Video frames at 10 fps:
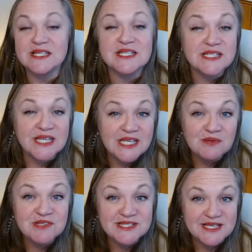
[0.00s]
to
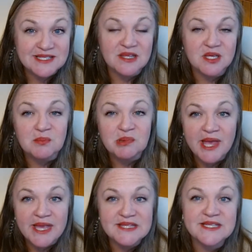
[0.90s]
continue assessing the
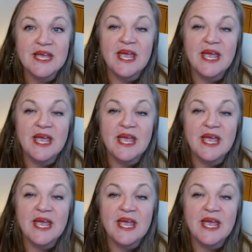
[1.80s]
compliance